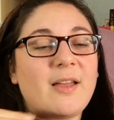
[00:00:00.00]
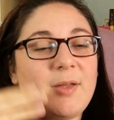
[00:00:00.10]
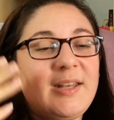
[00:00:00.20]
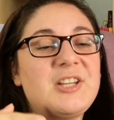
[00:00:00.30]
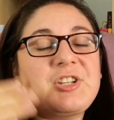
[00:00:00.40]

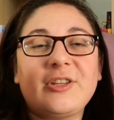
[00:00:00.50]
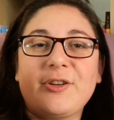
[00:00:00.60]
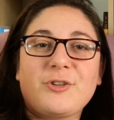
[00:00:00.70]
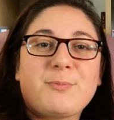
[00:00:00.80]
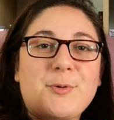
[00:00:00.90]
Initially,
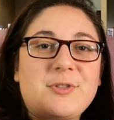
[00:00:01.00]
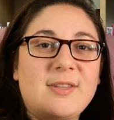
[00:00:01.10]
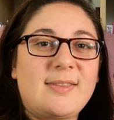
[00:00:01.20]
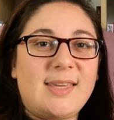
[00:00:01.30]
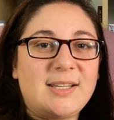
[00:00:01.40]
you're supposed
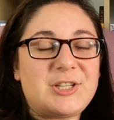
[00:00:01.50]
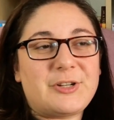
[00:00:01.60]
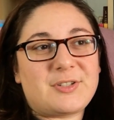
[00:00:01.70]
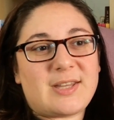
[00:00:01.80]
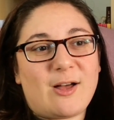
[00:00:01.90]
to think to
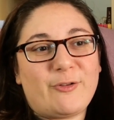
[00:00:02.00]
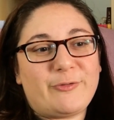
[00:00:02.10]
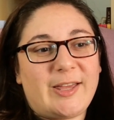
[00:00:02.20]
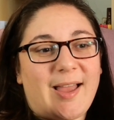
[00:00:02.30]
yourself, like,